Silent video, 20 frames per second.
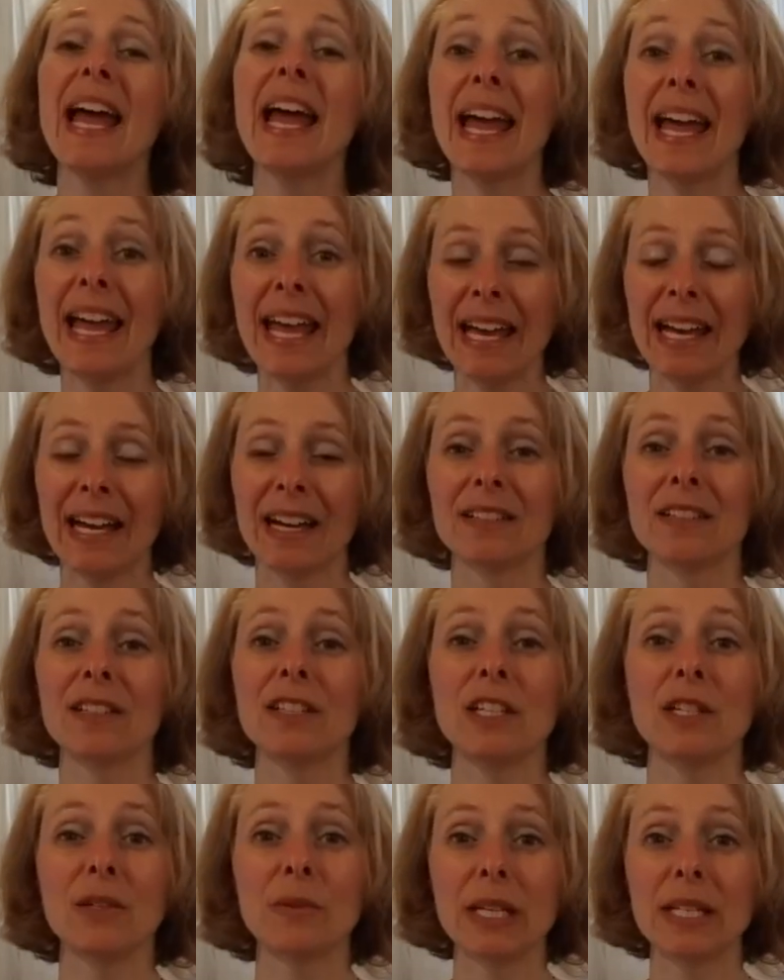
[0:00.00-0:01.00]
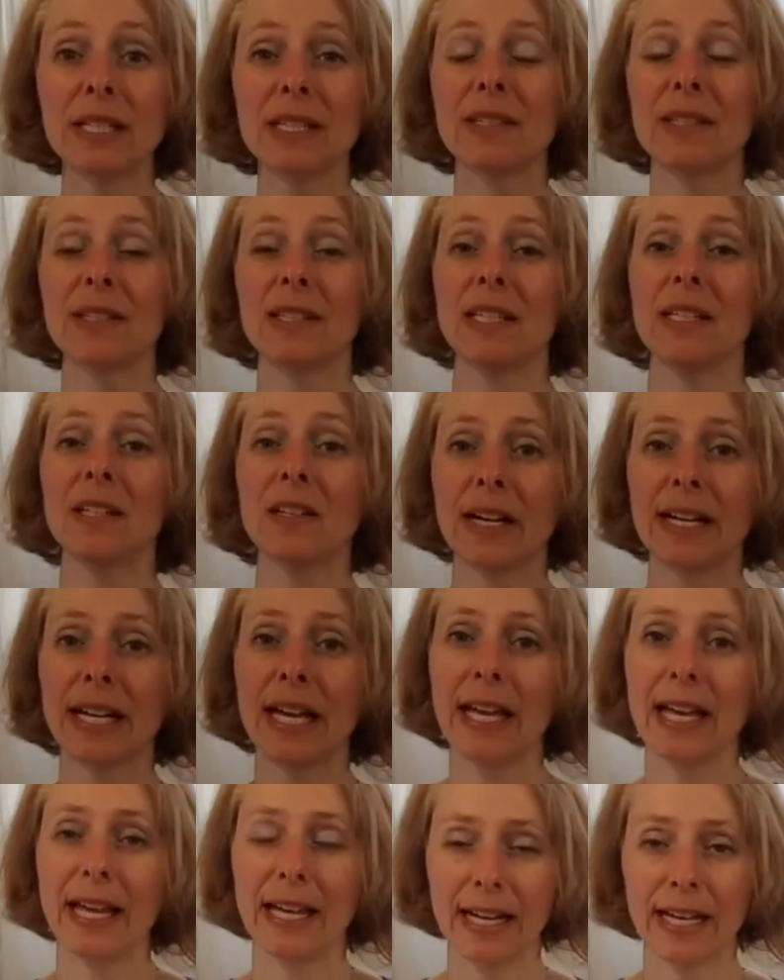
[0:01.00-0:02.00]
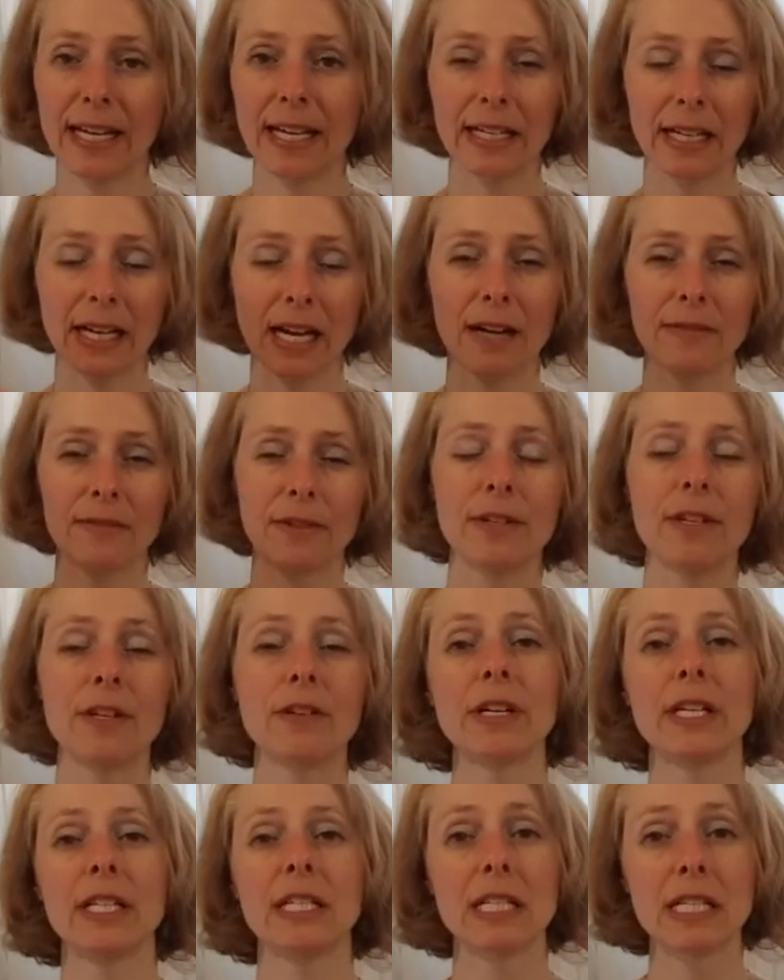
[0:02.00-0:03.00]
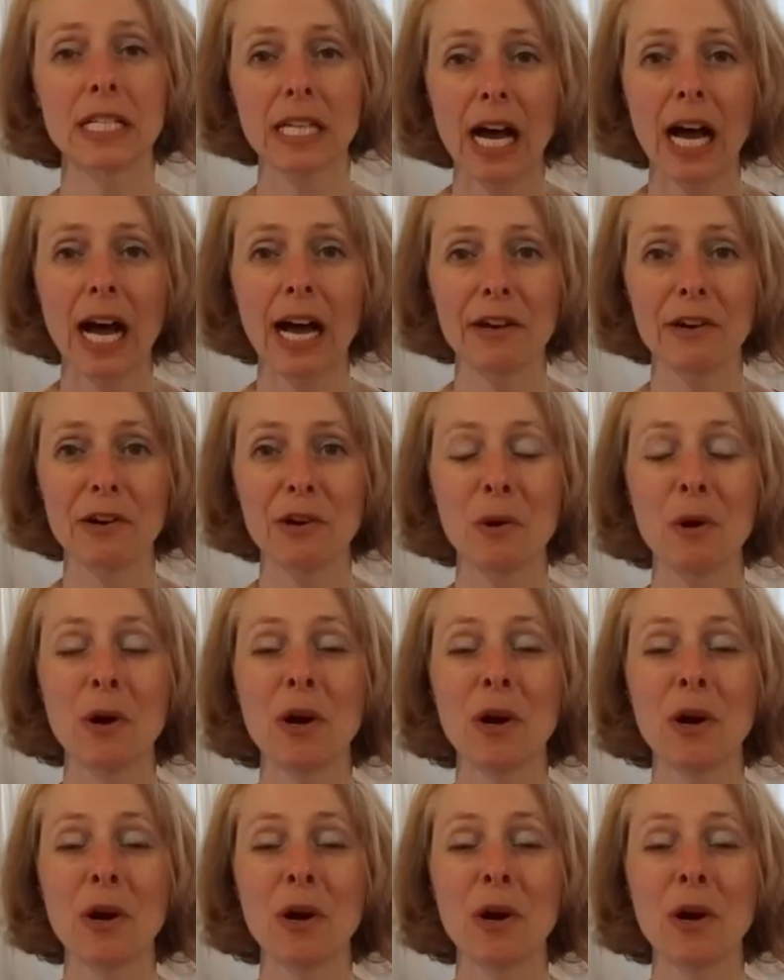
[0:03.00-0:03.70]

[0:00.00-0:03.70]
And you can sit on it and it can cover your entire